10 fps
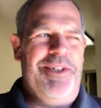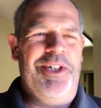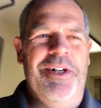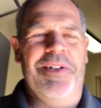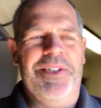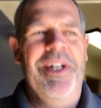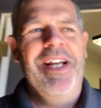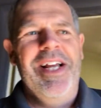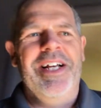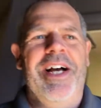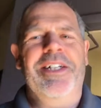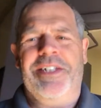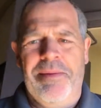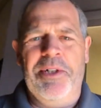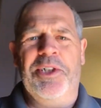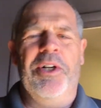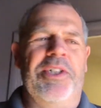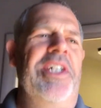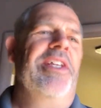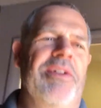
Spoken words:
to church. Come to church.